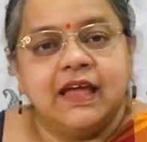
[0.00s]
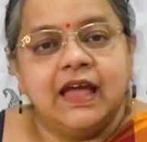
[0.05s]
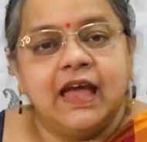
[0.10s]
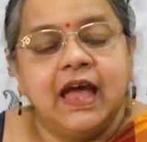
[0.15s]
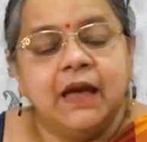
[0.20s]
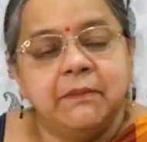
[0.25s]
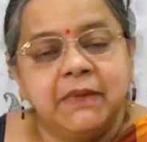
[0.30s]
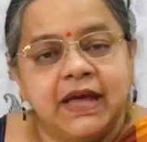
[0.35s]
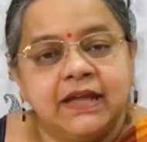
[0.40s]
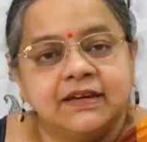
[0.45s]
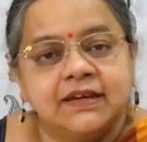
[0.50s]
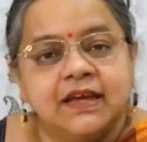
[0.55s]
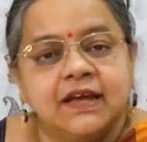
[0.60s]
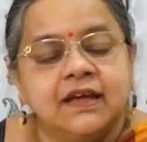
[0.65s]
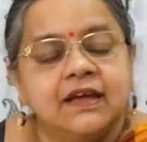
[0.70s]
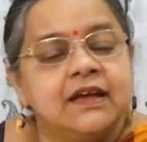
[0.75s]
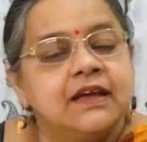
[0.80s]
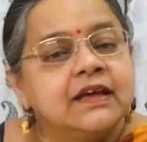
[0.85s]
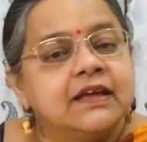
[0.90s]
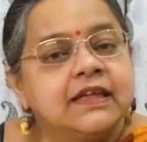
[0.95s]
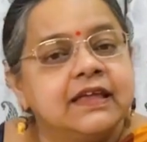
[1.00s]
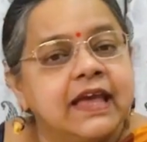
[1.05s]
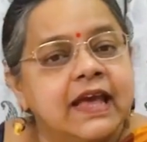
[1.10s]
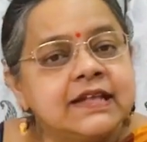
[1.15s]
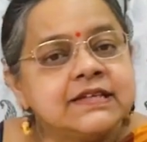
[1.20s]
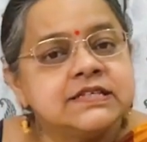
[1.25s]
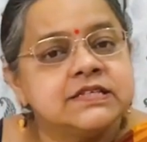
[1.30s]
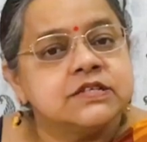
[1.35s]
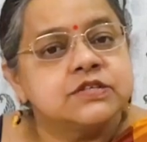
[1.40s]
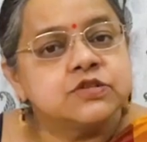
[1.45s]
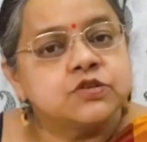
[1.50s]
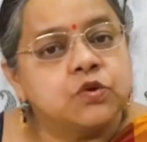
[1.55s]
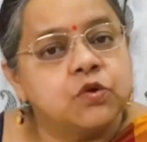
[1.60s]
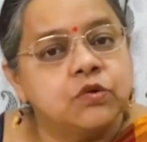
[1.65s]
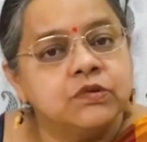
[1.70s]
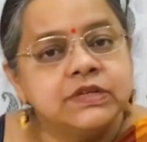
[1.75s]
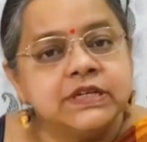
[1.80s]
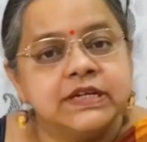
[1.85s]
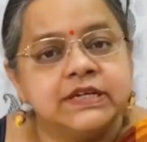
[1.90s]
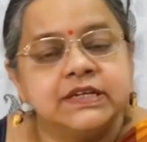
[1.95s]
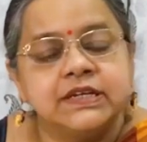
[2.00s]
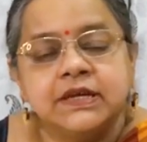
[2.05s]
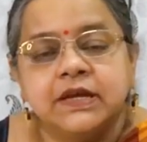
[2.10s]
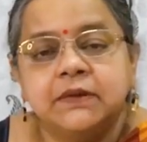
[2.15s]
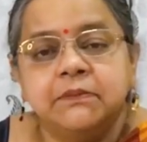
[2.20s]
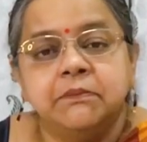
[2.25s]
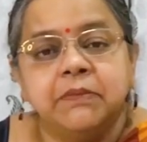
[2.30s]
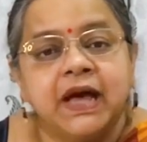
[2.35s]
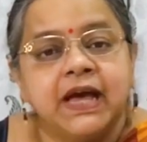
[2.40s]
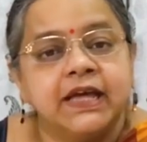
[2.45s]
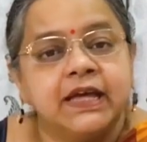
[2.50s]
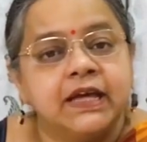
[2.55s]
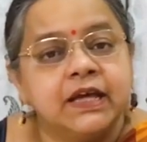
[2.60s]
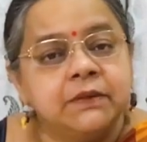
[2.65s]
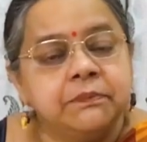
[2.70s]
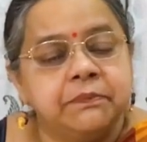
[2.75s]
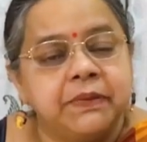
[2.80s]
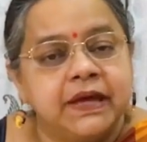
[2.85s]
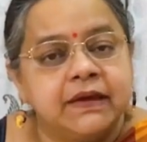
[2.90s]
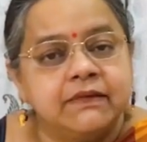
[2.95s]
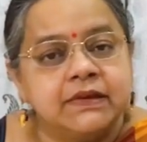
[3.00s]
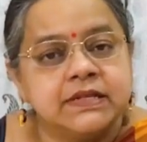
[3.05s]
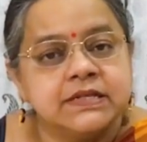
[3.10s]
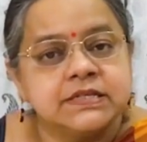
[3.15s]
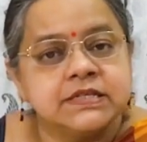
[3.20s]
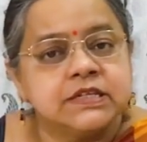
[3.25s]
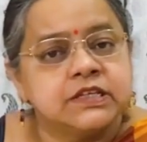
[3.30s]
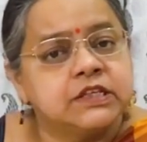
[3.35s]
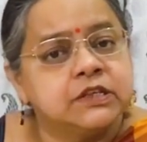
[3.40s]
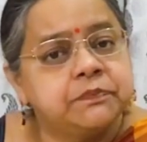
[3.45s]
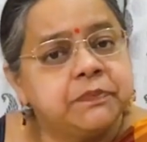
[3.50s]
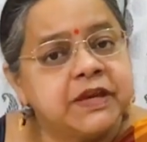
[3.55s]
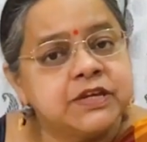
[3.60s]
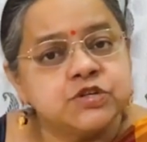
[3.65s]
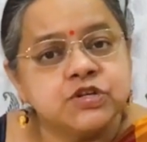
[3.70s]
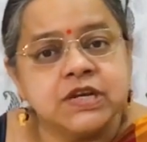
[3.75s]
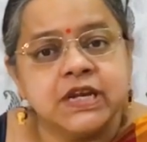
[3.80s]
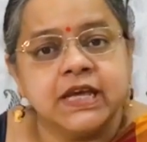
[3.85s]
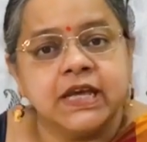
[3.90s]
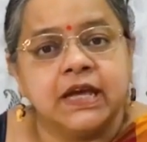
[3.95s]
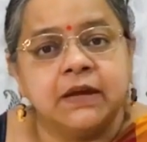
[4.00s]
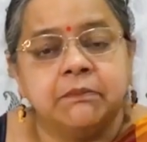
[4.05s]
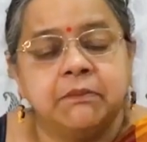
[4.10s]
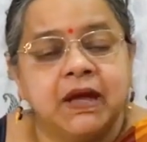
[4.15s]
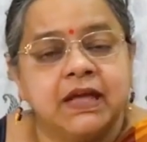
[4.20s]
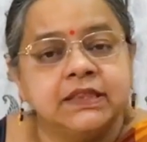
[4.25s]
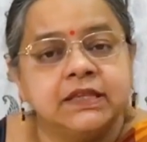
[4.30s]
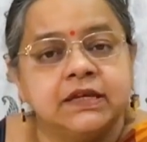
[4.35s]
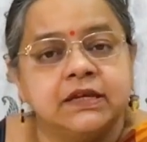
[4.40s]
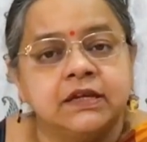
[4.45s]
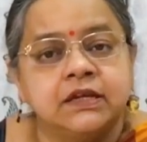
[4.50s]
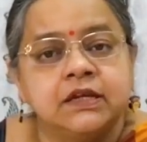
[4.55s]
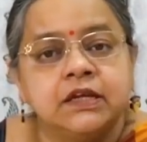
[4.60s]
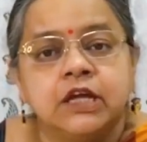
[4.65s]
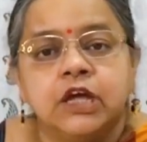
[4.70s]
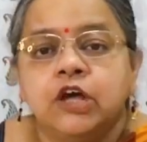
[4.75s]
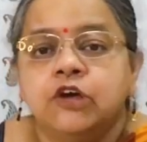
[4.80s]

Amanda gets scolded by her parents, especially her mother,